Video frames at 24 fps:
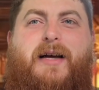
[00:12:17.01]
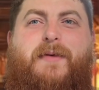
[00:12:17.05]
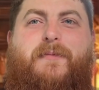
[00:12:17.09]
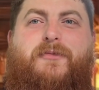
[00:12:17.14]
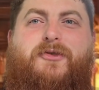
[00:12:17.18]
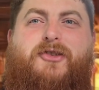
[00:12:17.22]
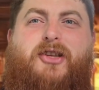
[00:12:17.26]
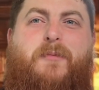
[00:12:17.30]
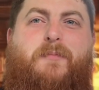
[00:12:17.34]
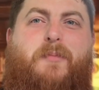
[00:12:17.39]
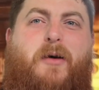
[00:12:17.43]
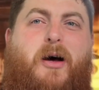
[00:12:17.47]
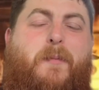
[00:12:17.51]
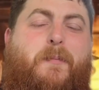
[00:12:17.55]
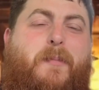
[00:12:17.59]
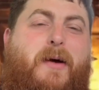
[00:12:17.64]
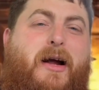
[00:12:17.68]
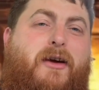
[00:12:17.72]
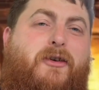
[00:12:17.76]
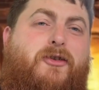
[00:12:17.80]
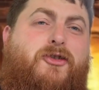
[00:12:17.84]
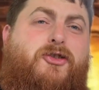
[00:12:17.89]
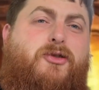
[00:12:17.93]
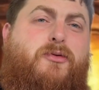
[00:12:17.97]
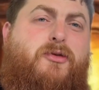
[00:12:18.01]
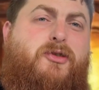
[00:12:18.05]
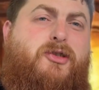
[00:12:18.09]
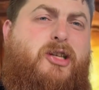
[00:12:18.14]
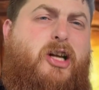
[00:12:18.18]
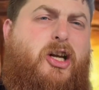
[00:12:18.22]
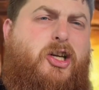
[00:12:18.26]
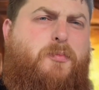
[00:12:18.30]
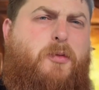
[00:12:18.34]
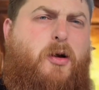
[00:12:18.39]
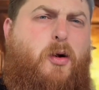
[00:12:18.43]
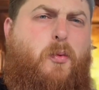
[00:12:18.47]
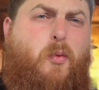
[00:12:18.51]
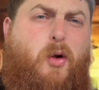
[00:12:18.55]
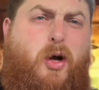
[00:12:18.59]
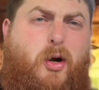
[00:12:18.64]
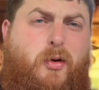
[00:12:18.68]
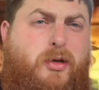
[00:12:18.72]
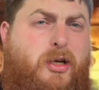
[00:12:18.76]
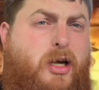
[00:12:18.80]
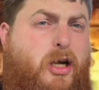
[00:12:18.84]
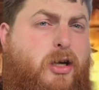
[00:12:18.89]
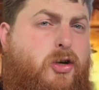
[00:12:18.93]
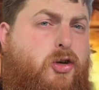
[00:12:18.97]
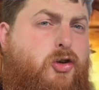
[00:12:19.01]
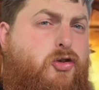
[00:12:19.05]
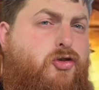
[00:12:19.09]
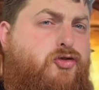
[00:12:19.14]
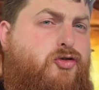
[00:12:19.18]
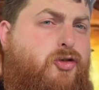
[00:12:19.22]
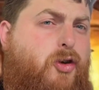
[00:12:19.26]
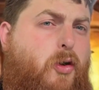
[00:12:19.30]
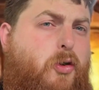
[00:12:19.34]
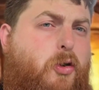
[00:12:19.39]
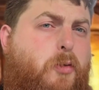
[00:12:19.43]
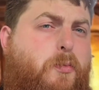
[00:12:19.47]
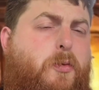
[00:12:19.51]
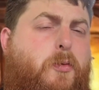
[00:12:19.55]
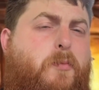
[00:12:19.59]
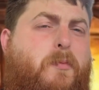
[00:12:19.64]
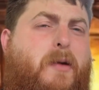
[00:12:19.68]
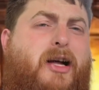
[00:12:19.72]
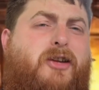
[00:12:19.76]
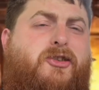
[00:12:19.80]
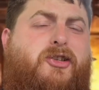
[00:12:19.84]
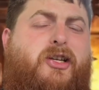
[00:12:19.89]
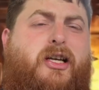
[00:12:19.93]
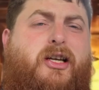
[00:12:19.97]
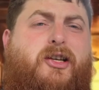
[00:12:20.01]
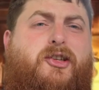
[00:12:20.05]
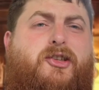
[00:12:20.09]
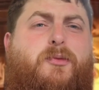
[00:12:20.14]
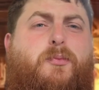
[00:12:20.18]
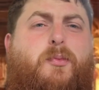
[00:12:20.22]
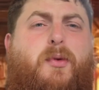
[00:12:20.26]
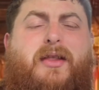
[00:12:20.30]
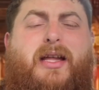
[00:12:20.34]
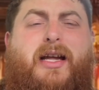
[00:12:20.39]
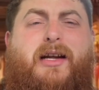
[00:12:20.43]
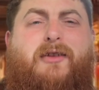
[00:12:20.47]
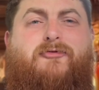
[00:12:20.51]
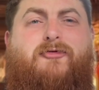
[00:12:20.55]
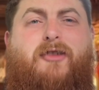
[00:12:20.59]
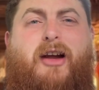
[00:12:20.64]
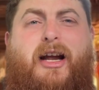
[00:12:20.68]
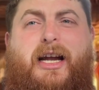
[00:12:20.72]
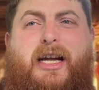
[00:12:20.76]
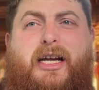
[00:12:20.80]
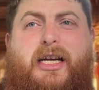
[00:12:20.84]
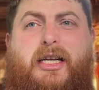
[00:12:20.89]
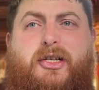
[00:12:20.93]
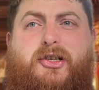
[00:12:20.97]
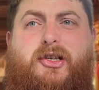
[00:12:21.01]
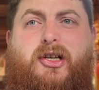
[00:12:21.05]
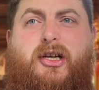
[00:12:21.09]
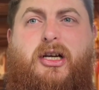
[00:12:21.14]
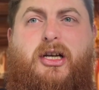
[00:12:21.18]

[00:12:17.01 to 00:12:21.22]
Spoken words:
So barbarians who are touched by wild, uncontrollable magics, and when they rage,